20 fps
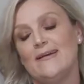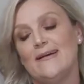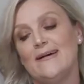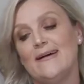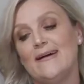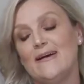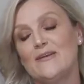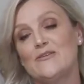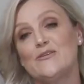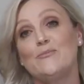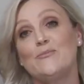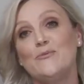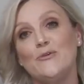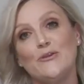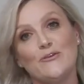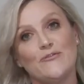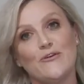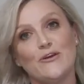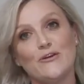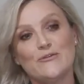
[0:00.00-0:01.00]
to
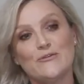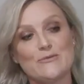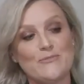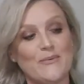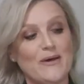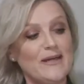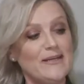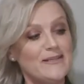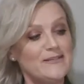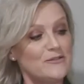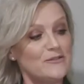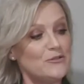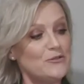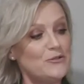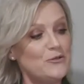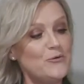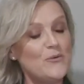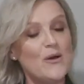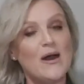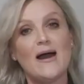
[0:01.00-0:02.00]
beautify your space,
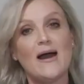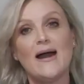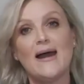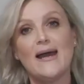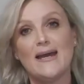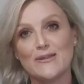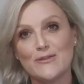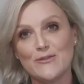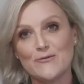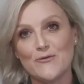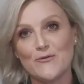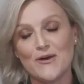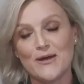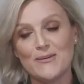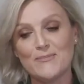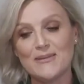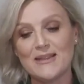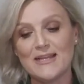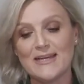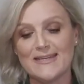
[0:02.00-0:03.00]
you are at the right
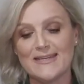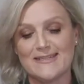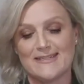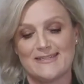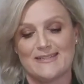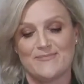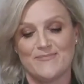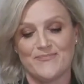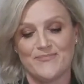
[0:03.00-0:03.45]
place.